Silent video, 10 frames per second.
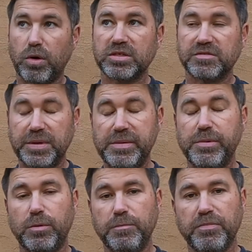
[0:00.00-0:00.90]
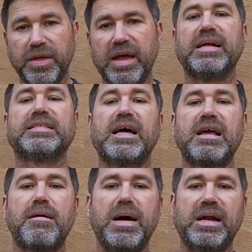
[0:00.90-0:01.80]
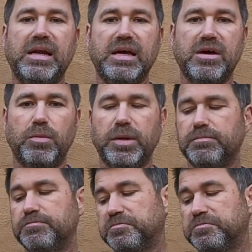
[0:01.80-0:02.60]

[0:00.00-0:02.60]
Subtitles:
parts of people, decided I might need a helmet.